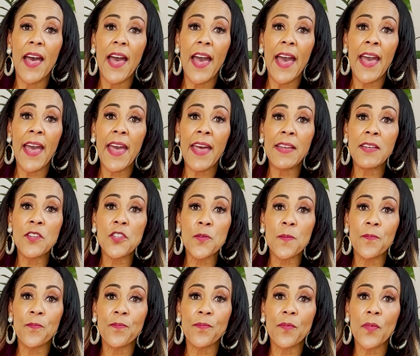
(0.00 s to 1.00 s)
And
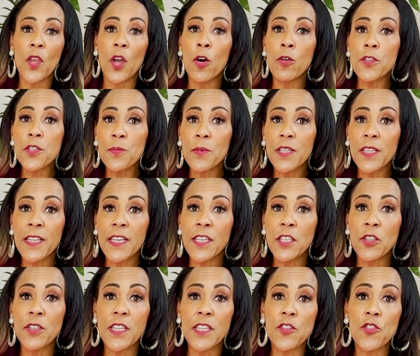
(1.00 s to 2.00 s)
ultimately,
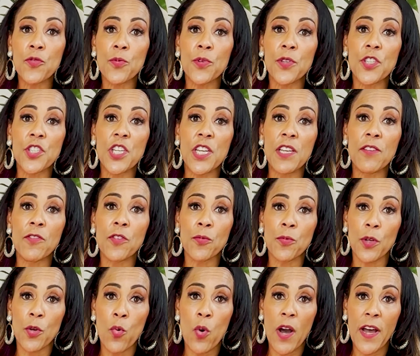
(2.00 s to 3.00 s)
you need to achieve the
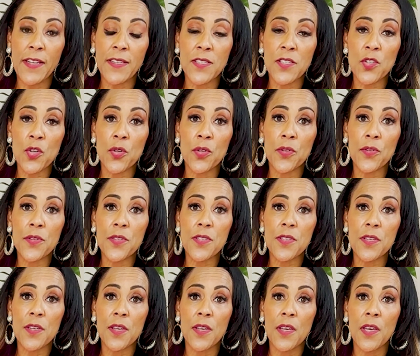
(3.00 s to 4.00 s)
required scores.
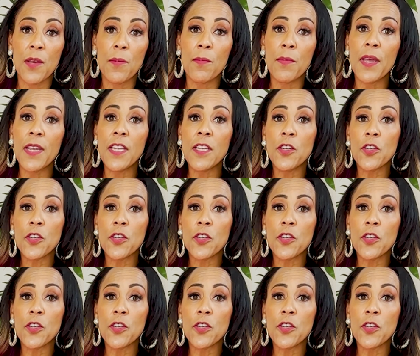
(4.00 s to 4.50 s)
Many